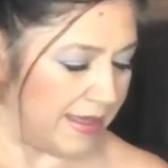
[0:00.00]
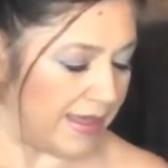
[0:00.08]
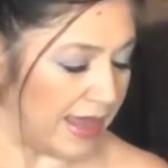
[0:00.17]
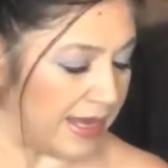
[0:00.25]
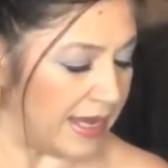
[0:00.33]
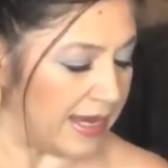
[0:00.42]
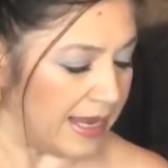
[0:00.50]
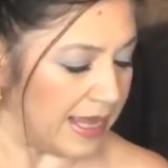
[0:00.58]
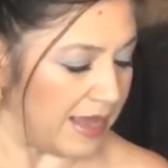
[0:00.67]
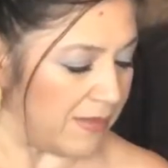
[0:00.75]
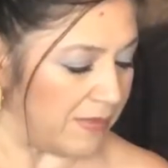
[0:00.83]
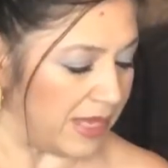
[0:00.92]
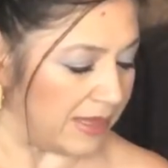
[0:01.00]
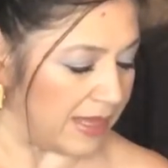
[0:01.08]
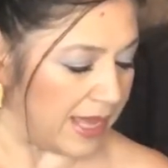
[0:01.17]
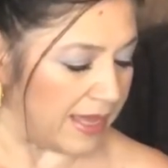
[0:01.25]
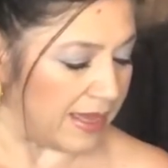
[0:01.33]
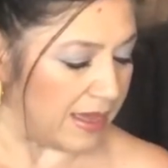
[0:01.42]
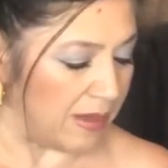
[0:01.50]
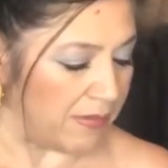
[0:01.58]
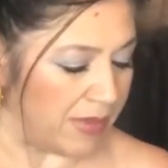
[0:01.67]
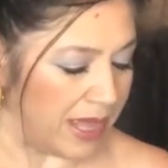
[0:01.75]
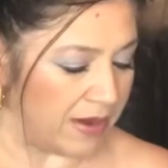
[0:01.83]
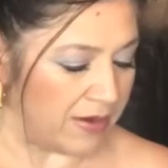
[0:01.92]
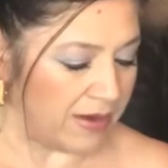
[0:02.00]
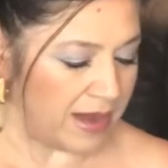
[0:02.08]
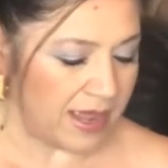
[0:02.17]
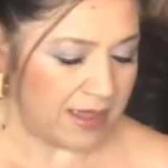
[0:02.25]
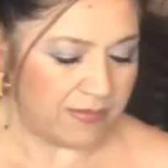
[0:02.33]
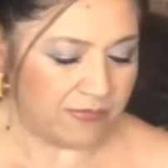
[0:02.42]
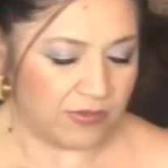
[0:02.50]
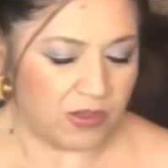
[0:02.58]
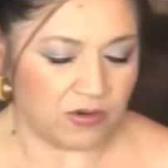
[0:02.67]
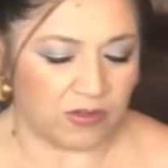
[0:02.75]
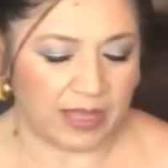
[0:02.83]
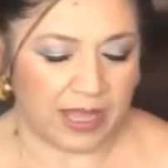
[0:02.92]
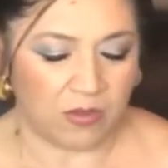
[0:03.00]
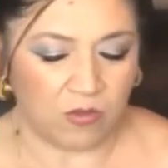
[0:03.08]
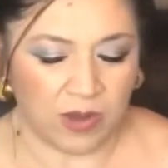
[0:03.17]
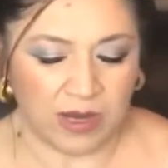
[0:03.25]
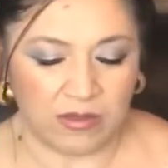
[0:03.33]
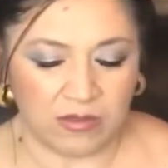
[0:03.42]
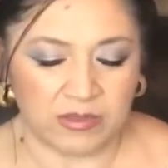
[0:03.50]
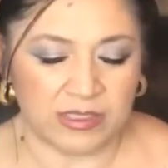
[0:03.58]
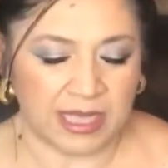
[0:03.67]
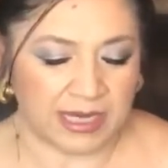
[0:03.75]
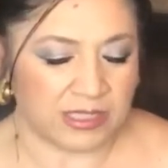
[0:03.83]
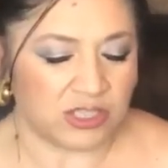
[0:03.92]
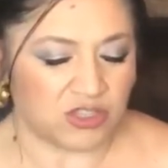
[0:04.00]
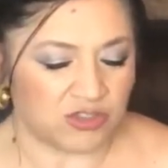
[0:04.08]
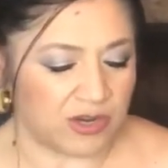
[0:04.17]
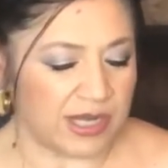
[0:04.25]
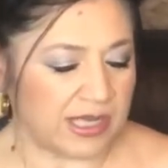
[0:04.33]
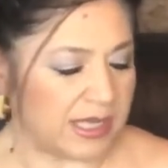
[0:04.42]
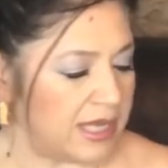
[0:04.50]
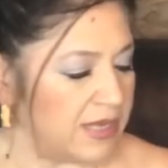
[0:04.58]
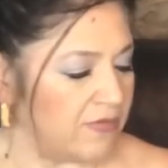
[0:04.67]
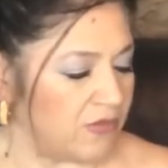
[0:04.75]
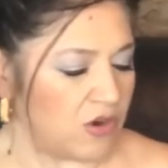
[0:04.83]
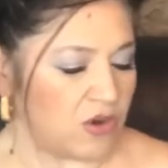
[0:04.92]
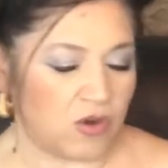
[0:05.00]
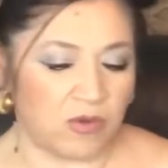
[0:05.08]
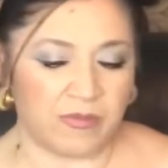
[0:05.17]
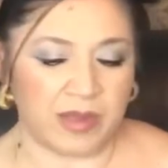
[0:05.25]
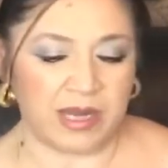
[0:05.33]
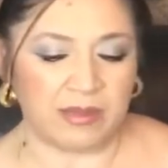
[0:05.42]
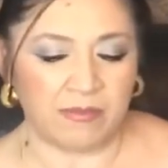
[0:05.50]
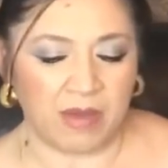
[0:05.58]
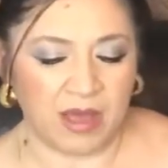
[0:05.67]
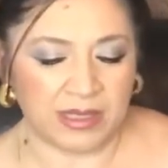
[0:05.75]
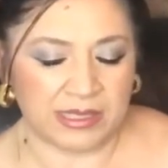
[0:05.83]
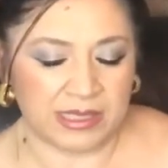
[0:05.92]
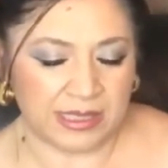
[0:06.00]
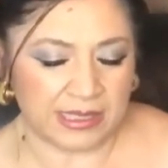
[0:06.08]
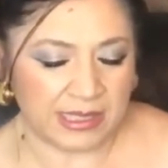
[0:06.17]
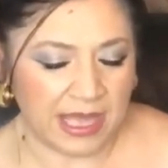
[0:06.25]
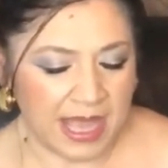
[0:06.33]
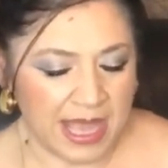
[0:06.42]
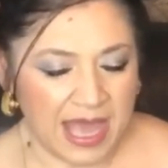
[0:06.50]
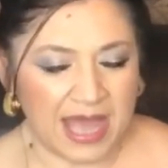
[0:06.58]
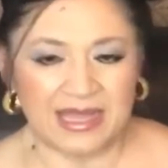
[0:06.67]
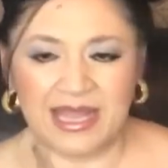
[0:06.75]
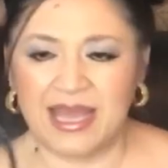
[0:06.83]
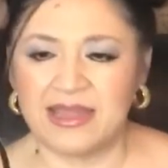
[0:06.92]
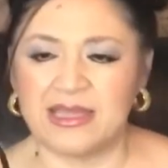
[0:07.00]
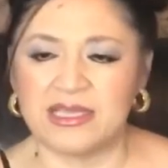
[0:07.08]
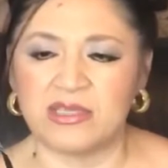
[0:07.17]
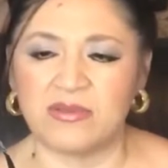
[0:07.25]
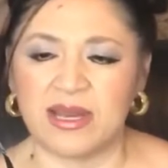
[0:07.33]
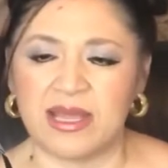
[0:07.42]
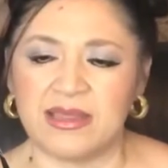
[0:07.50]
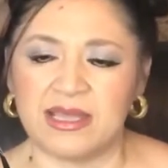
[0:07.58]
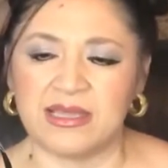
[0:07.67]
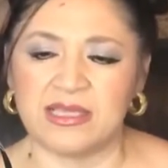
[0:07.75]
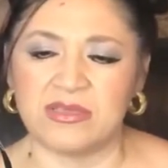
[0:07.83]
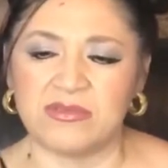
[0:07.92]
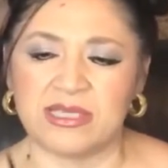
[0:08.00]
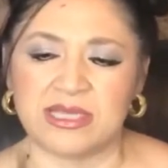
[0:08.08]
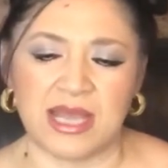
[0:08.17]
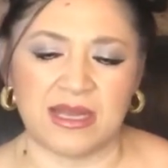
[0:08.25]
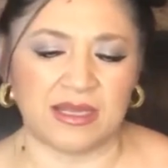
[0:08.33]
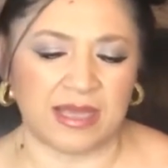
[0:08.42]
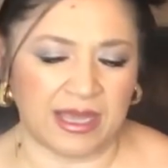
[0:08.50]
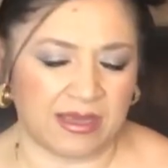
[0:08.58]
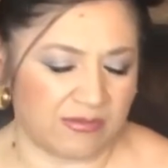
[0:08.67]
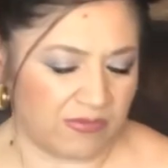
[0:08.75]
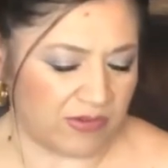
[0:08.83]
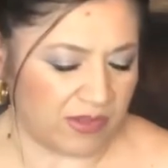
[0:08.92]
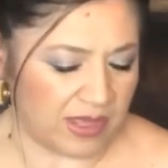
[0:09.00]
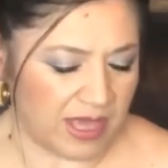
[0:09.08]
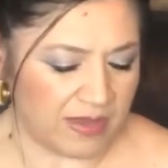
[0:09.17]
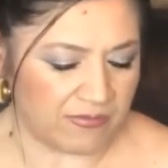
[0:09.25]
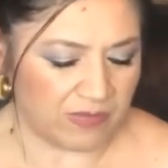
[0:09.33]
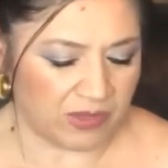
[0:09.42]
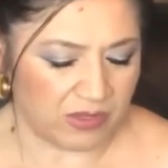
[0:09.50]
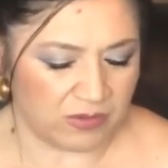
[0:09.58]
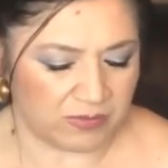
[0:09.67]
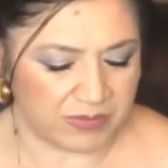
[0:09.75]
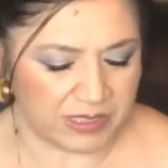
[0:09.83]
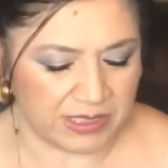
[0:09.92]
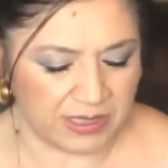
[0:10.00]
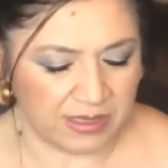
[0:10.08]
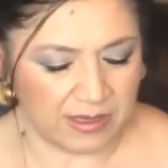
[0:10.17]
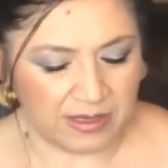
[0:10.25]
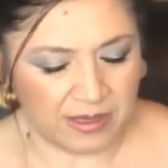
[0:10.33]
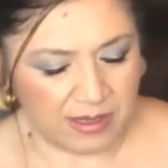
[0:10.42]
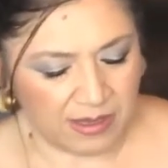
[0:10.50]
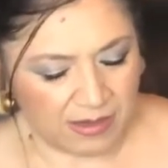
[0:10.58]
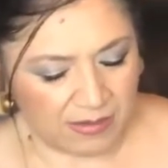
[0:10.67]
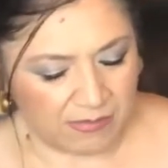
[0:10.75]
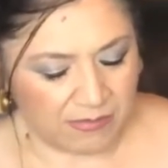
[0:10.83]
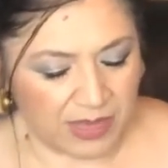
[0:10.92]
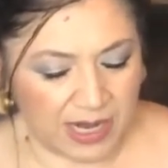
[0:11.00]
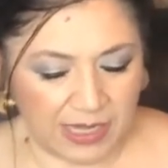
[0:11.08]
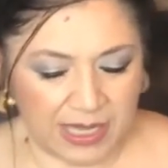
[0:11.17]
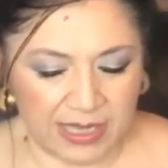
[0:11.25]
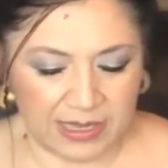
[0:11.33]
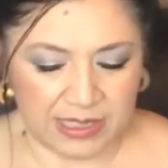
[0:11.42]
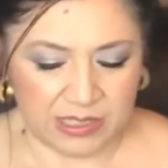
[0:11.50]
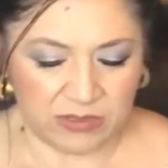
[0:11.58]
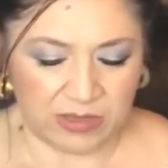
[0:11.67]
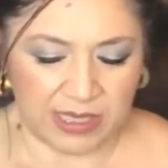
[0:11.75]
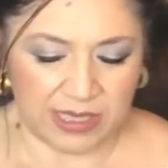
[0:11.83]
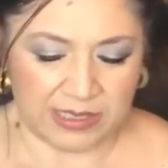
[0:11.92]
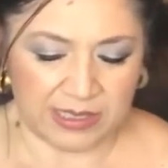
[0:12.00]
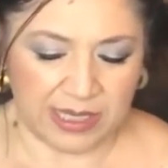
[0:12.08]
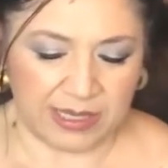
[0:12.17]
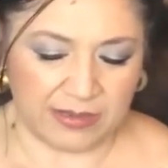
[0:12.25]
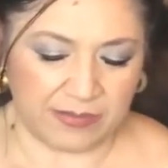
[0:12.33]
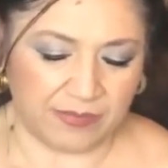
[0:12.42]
I need to get me like a better knife, you know, like one of those that is strictly for opening boxes. I like this one. I think this one's kind of like for the envelopes, but I like this one because it